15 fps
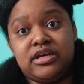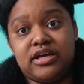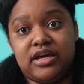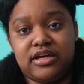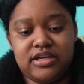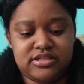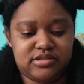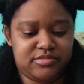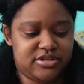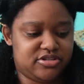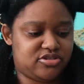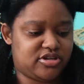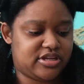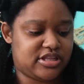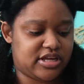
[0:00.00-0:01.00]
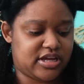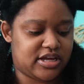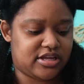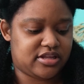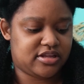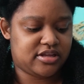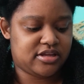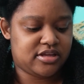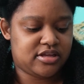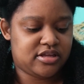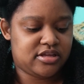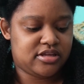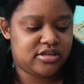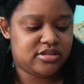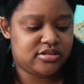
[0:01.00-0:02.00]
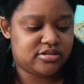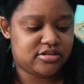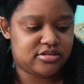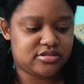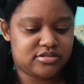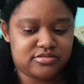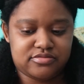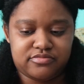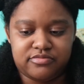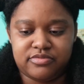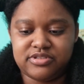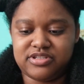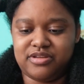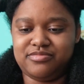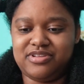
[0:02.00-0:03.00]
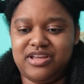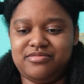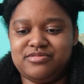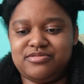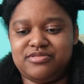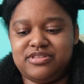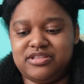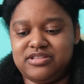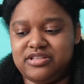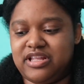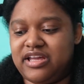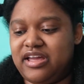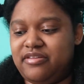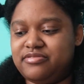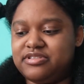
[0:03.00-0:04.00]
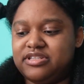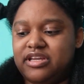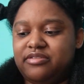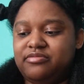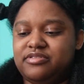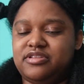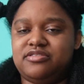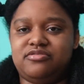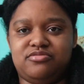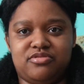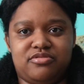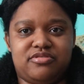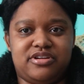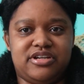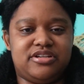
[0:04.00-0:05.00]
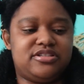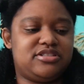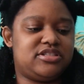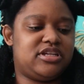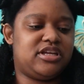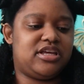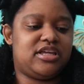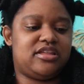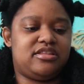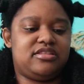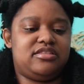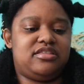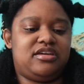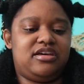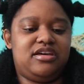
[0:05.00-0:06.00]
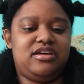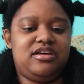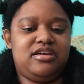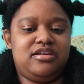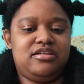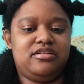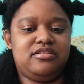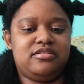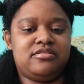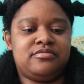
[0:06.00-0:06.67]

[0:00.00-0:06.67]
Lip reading: I guess I'm going to try that. Sometimes with it, like I was saying with the tutorials, they